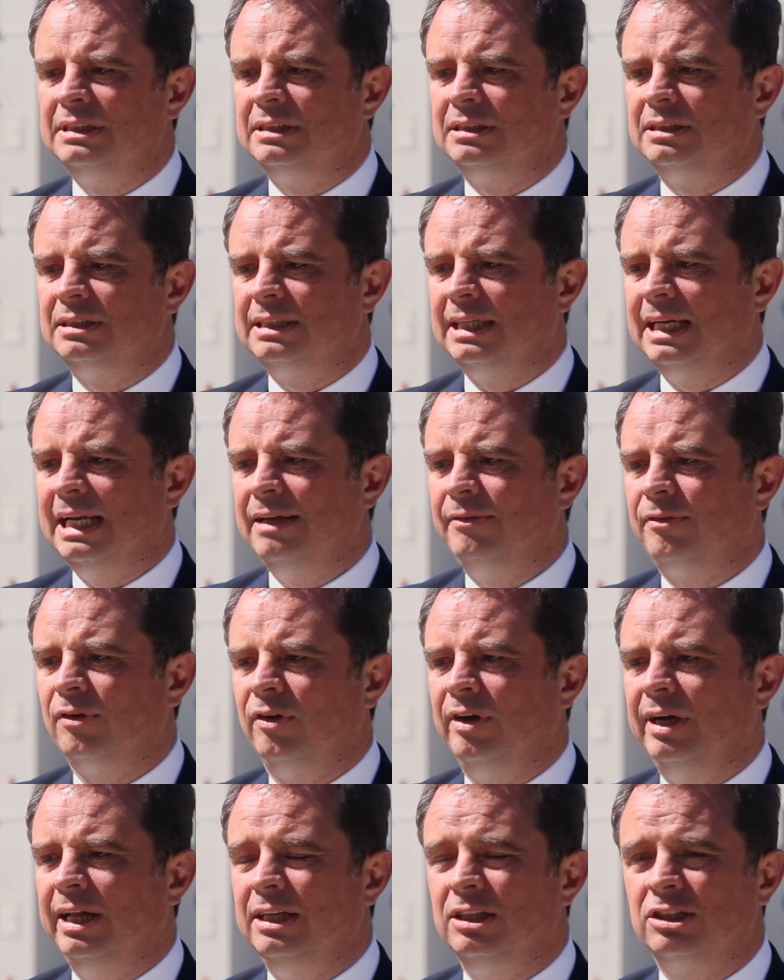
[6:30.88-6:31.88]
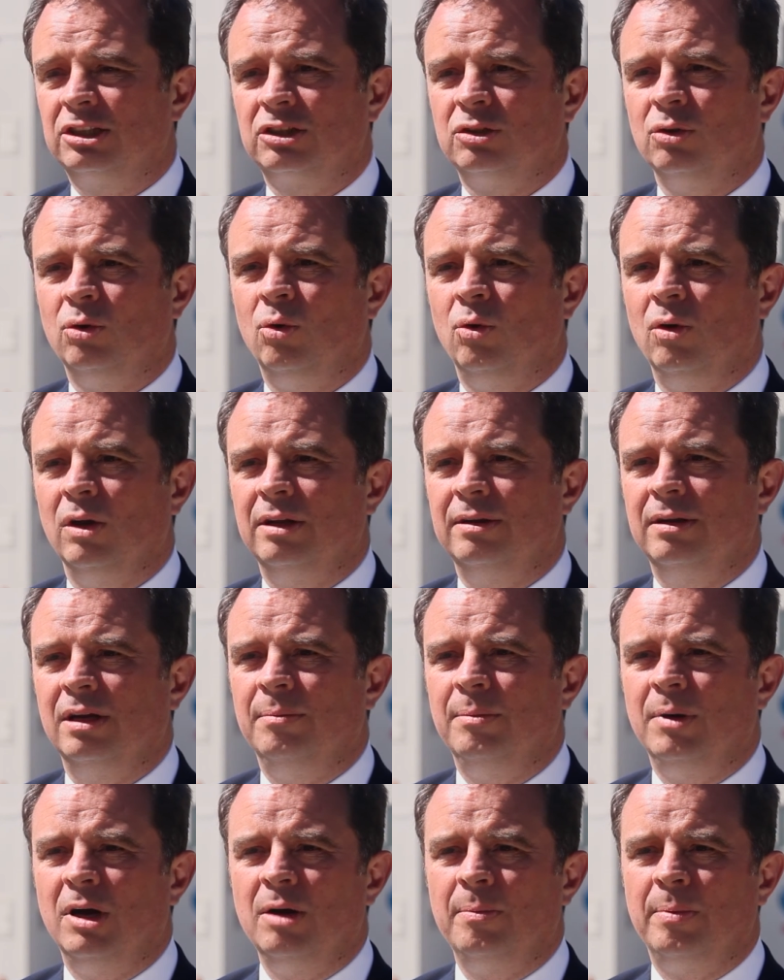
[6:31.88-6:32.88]
deliver and install
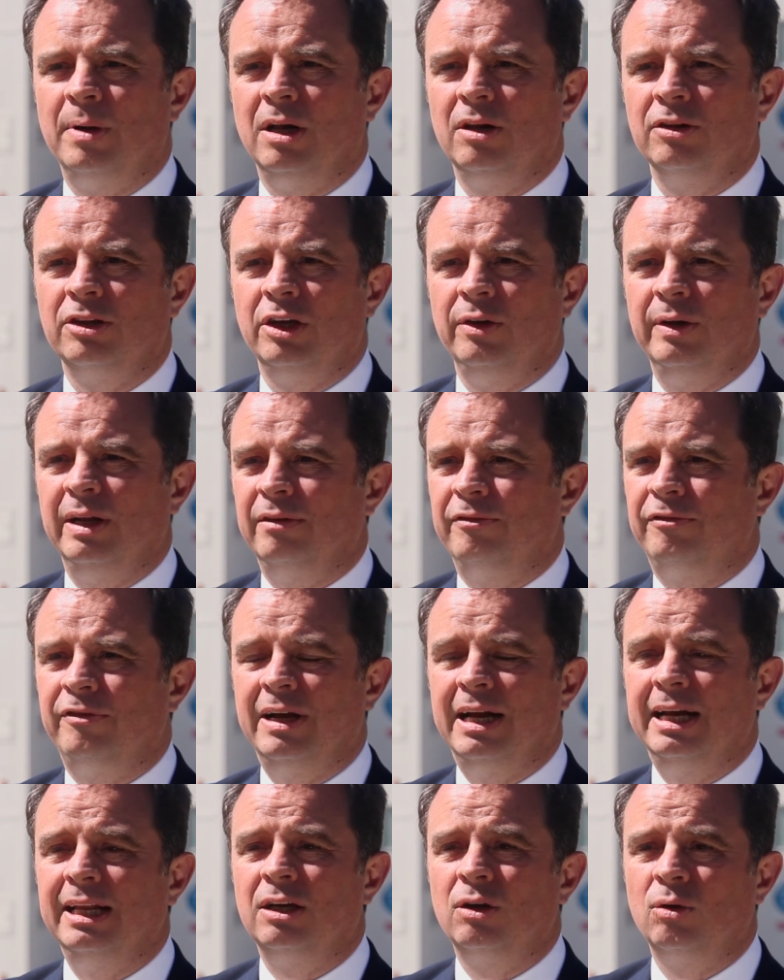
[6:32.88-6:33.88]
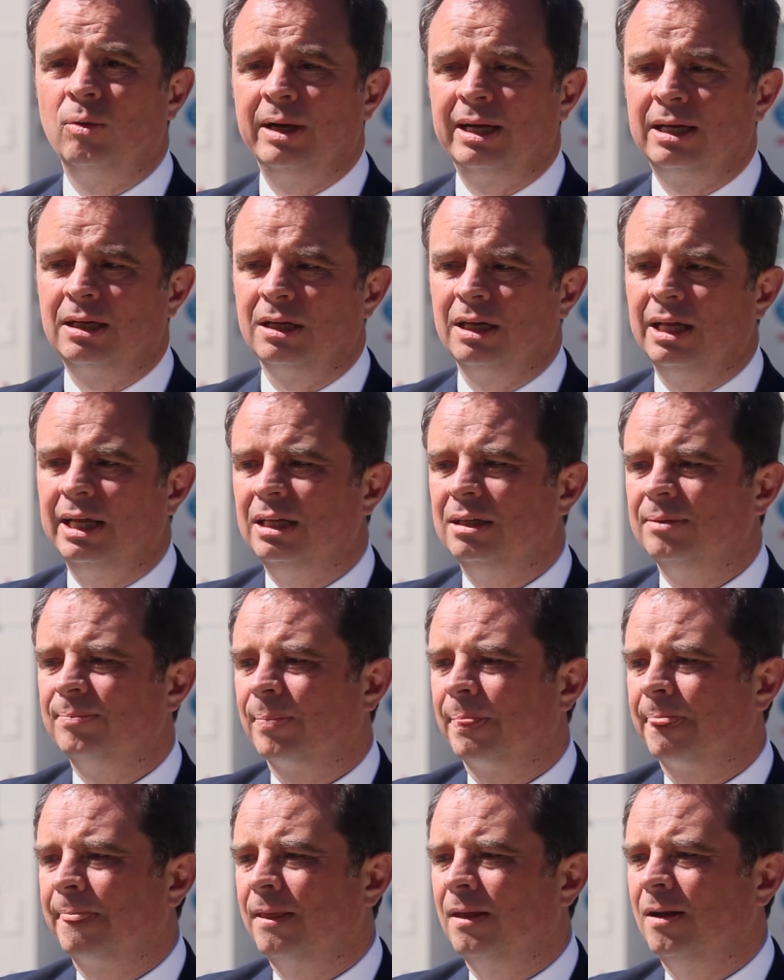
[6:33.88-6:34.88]
a mobile unit fairly quickly.
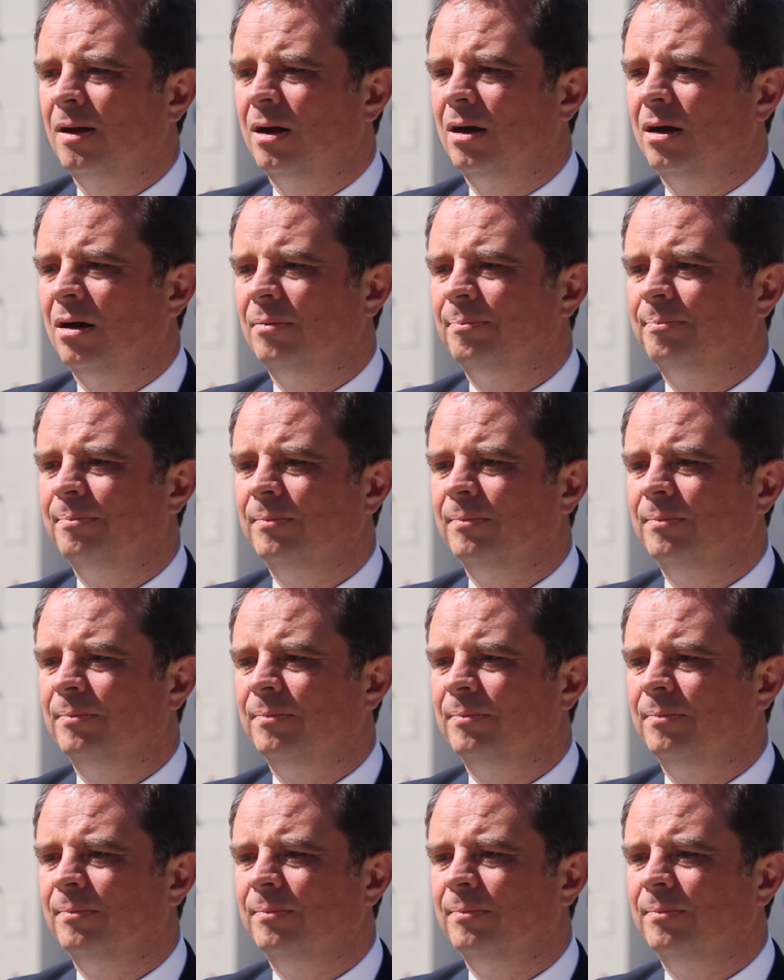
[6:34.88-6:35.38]
Our